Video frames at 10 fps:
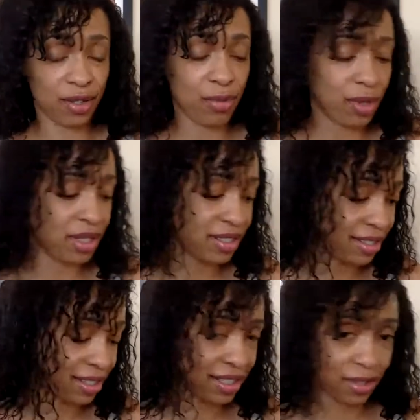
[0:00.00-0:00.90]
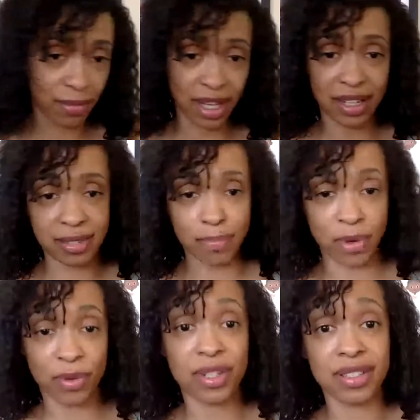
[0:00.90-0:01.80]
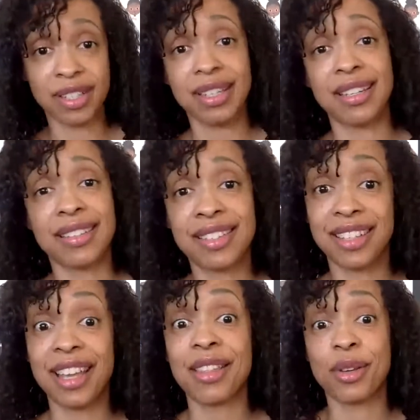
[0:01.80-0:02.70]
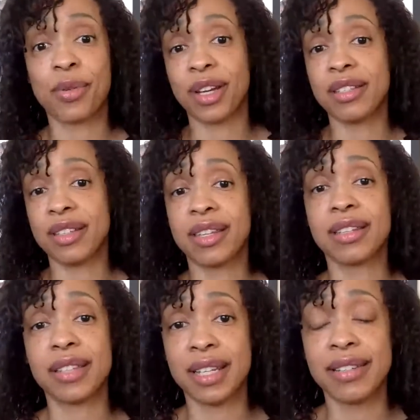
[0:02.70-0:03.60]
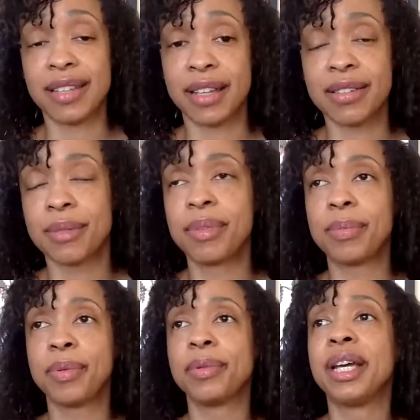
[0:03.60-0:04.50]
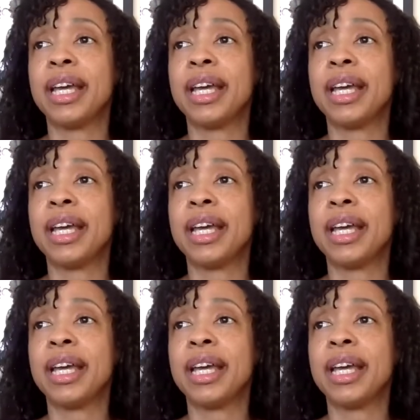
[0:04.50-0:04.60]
you wouldn't see somebody as bold as he is saying the crazy things that he says to people.